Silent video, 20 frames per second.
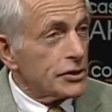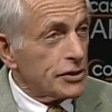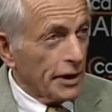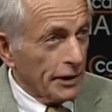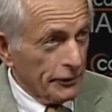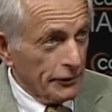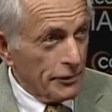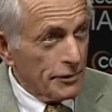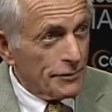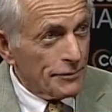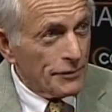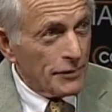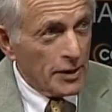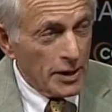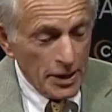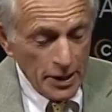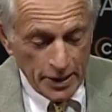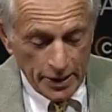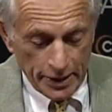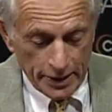Center
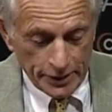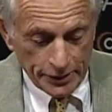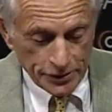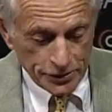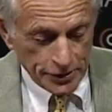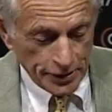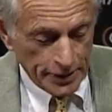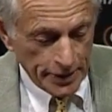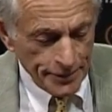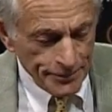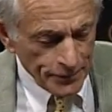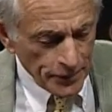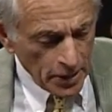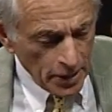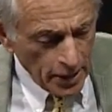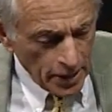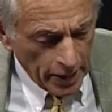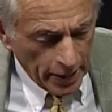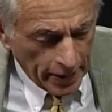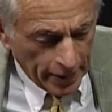in the city.
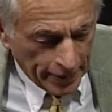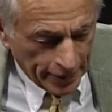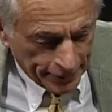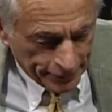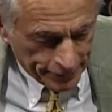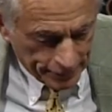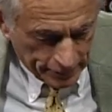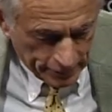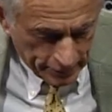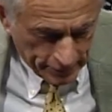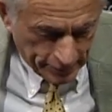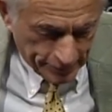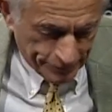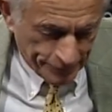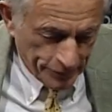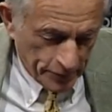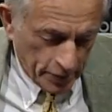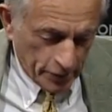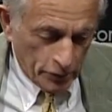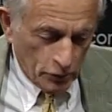And
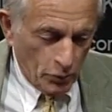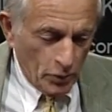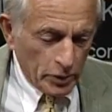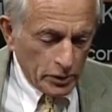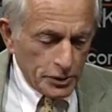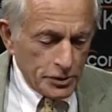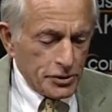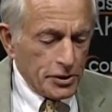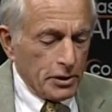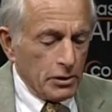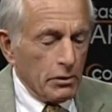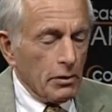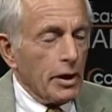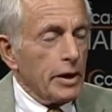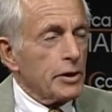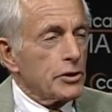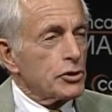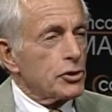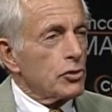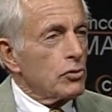the Wellness Center, I
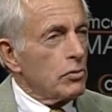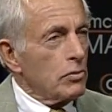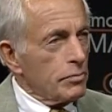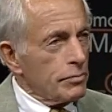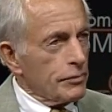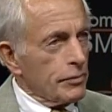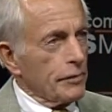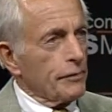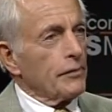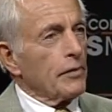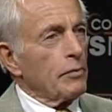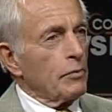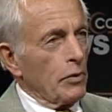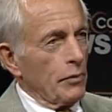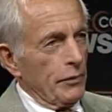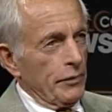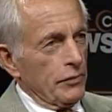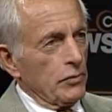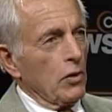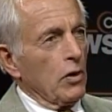assume, from what
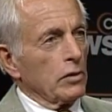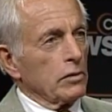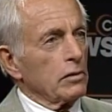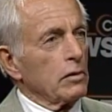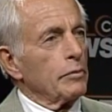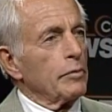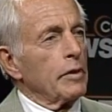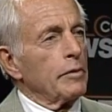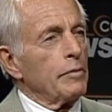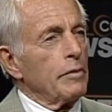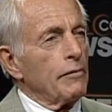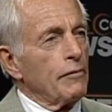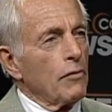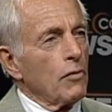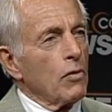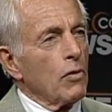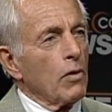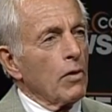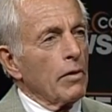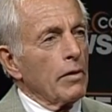we talked a little bit
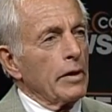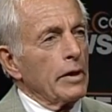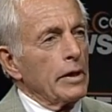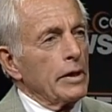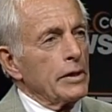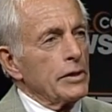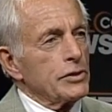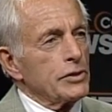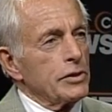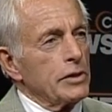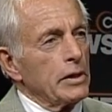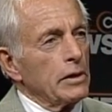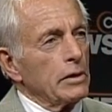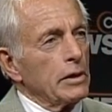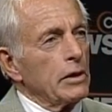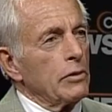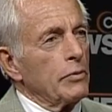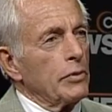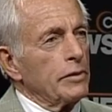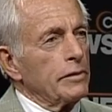before, is
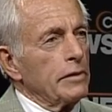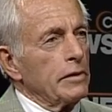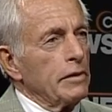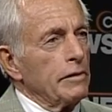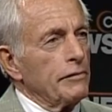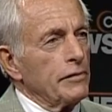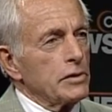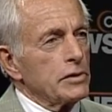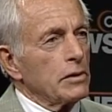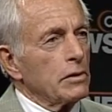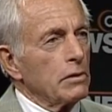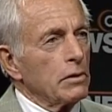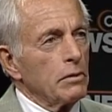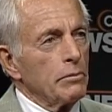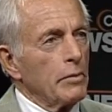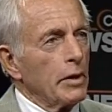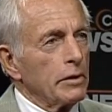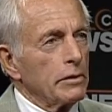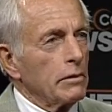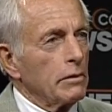dealing with the physical and
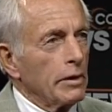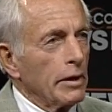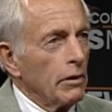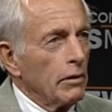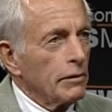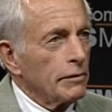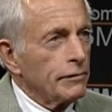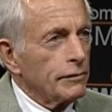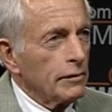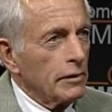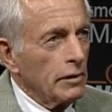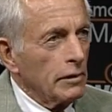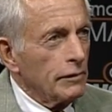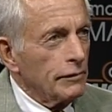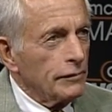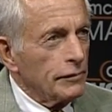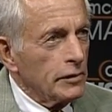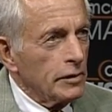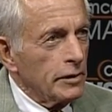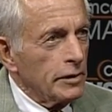mental health of
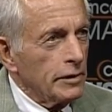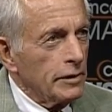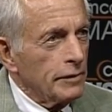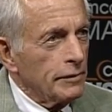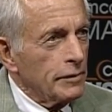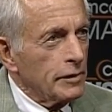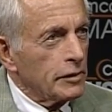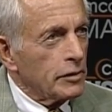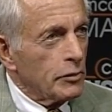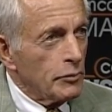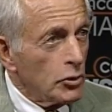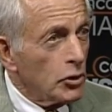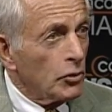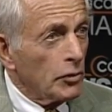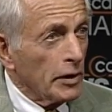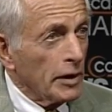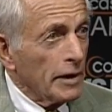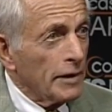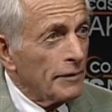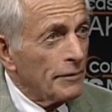the community.